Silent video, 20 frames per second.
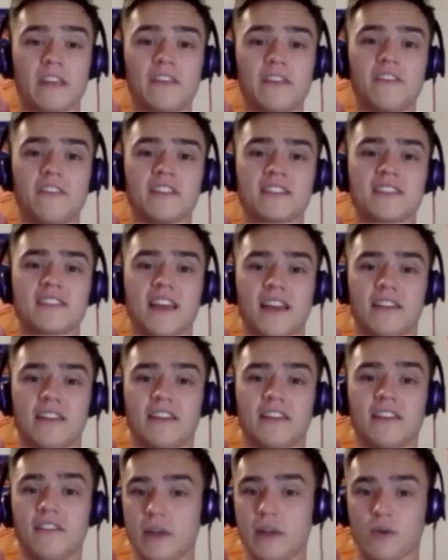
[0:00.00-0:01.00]
even
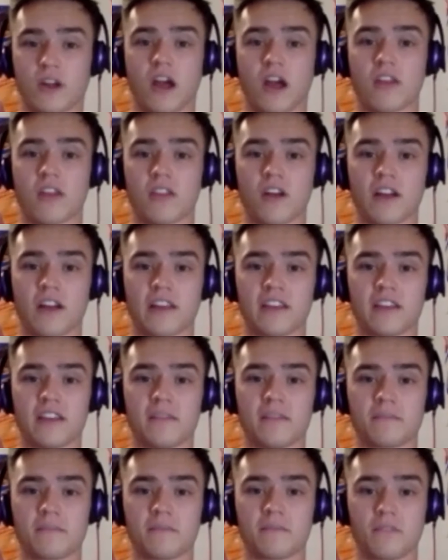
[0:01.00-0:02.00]
said they were unlucky,
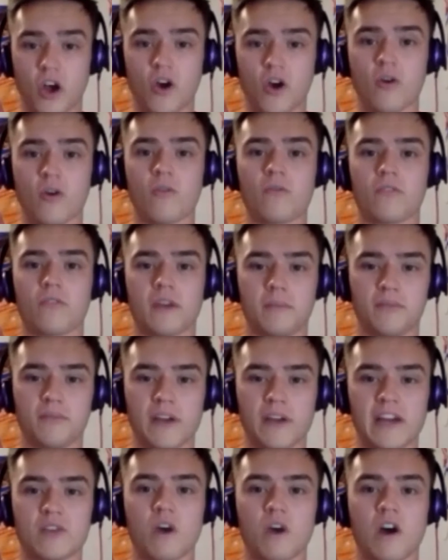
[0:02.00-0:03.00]
though they
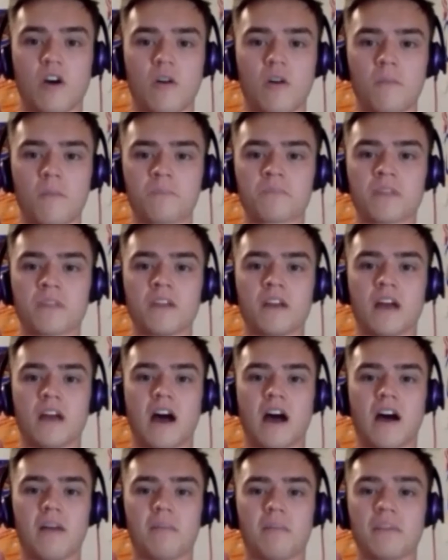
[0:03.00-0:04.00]
played well.
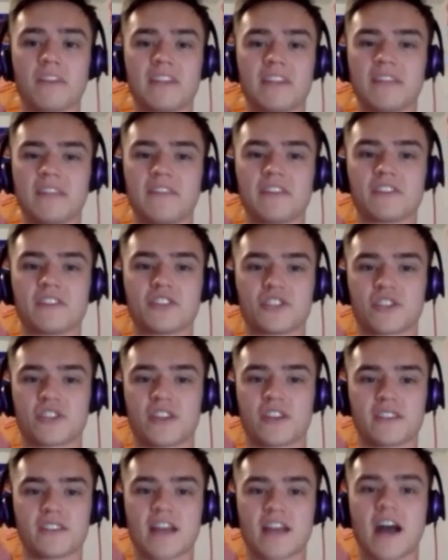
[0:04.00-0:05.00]
But the defense just
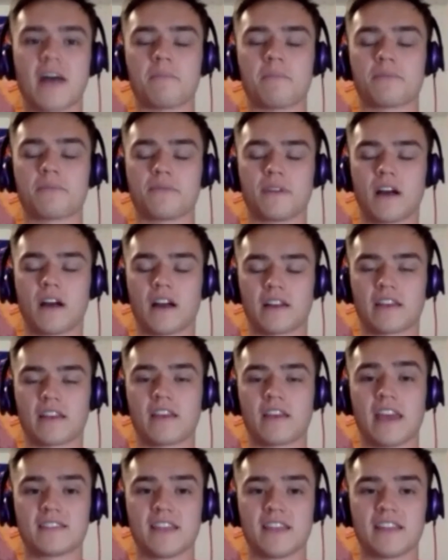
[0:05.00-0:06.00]
couldn't stop
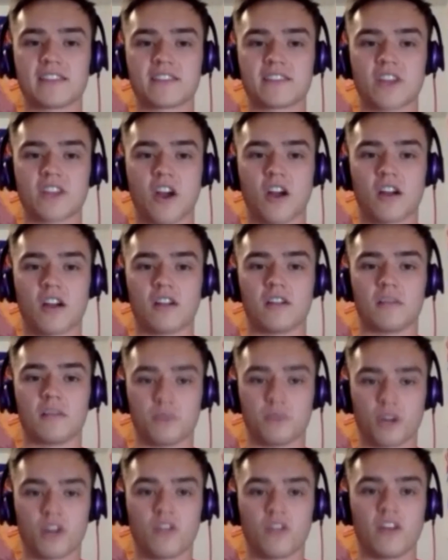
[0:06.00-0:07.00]
K-State star
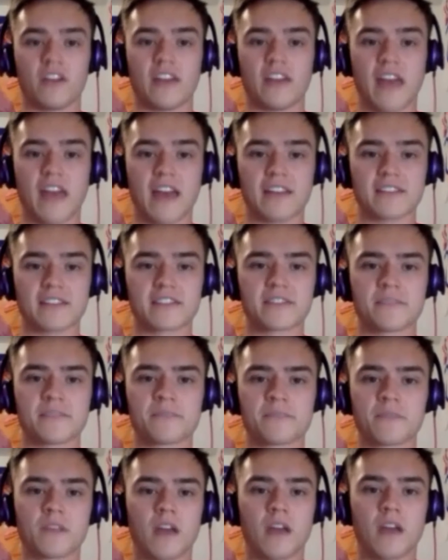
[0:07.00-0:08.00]
Brooklyn Entz.
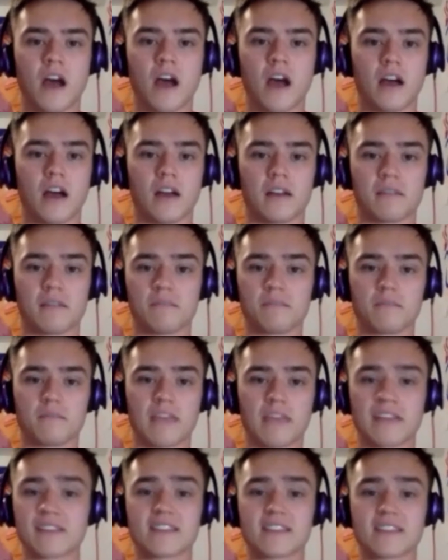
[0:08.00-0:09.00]

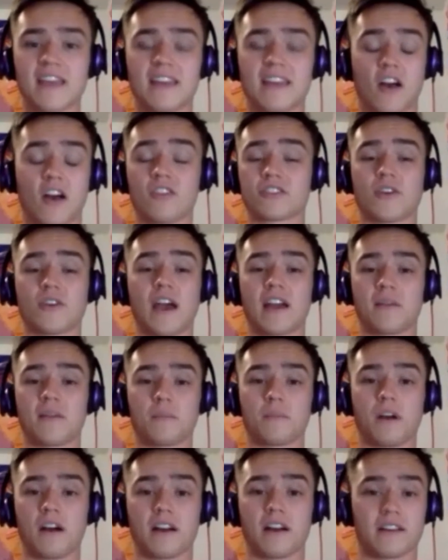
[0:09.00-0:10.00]
Kansas State also had
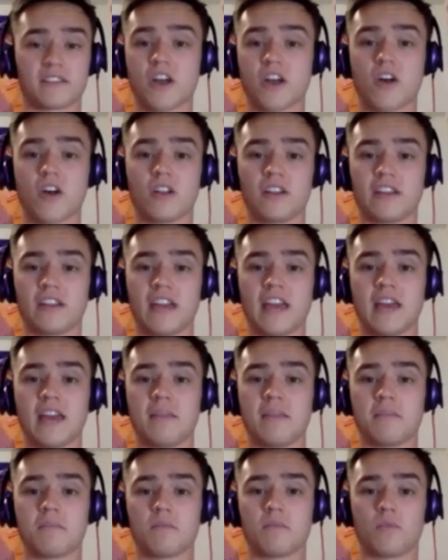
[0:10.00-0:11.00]
a solid
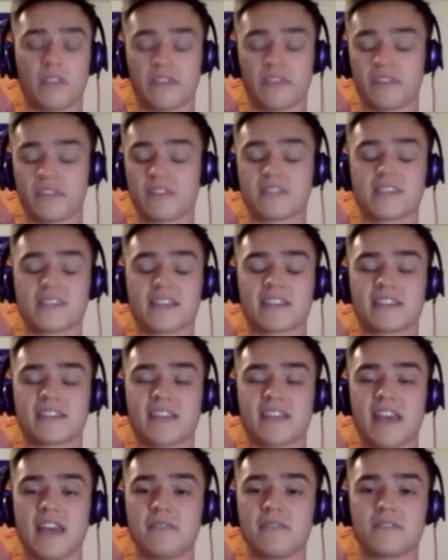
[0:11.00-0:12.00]
game with 6
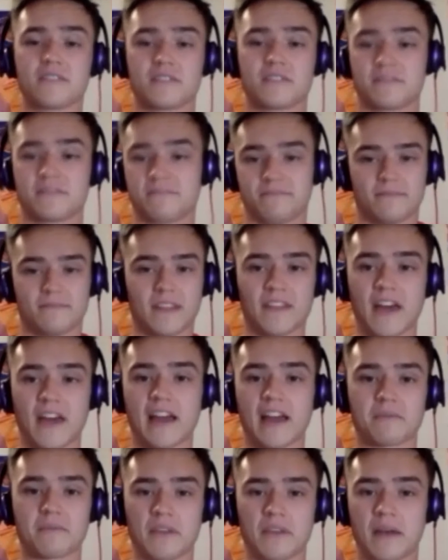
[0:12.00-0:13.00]
saves, and
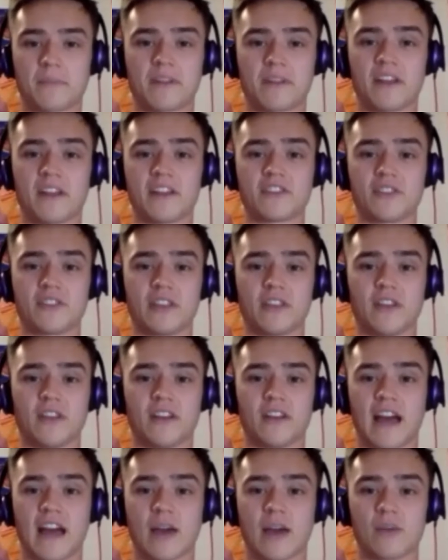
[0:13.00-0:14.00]
that potentially led
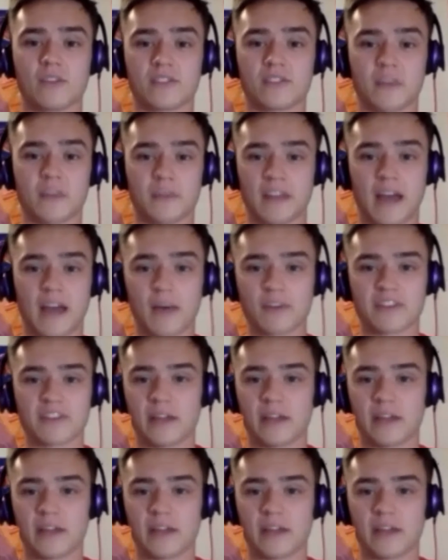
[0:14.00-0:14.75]
to Iowa. Iowa